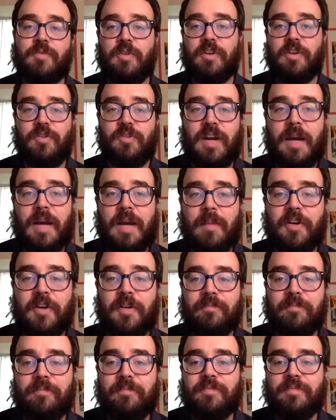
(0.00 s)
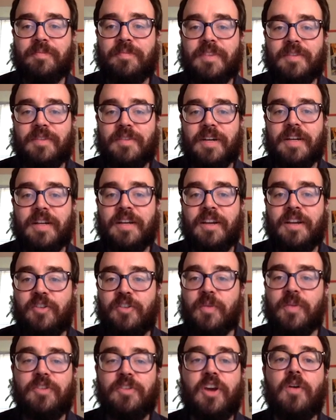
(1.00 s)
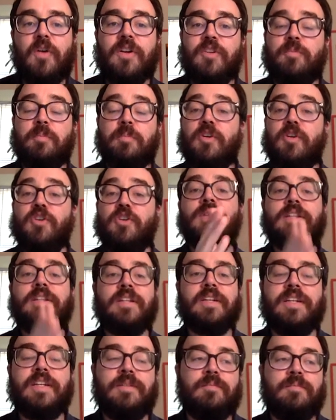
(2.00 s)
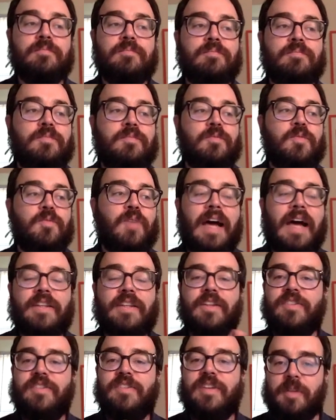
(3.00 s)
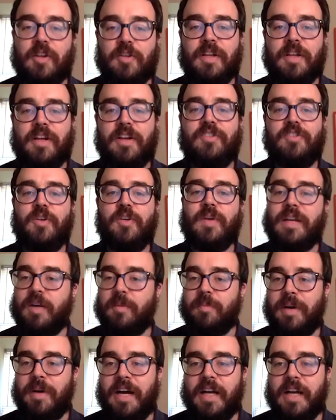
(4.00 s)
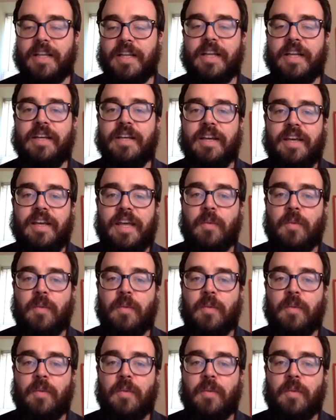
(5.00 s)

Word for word: reference wrapper, right? So this code is perfectly valid C++, you can compile it.